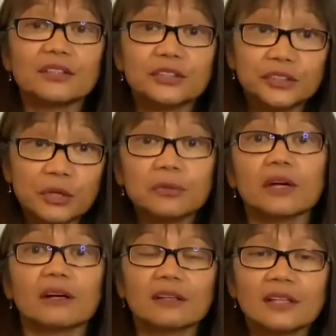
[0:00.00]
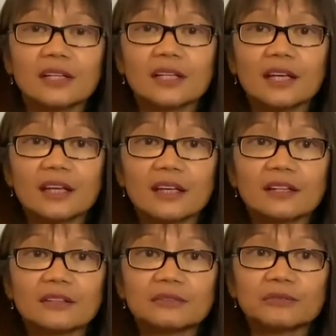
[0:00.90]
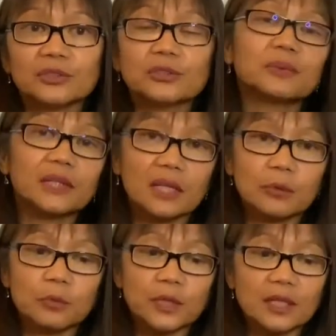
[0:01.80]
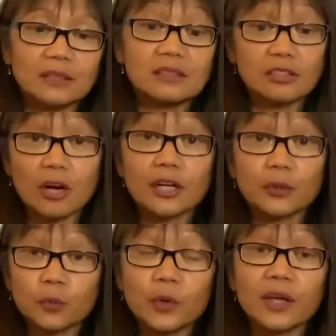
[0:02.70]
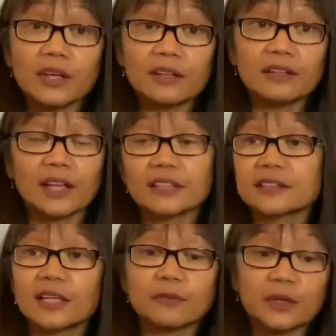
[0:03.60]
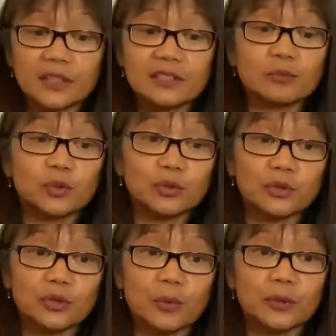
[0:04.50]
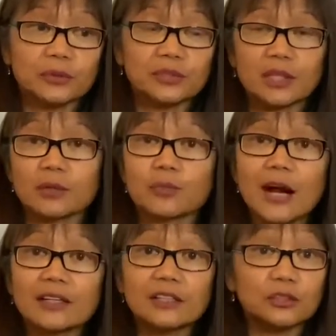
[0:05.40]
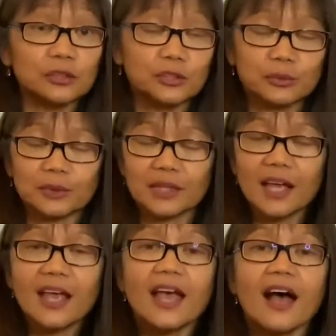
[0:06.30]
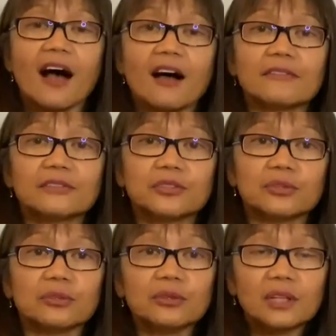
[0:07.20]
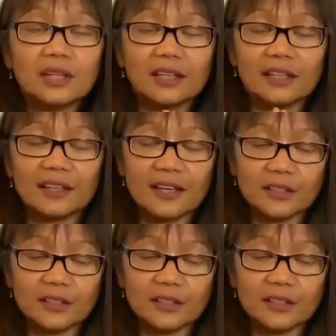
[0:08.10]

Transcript: yoga. And usually we start with, let's say for example, you're going to start a practice, you usually have to get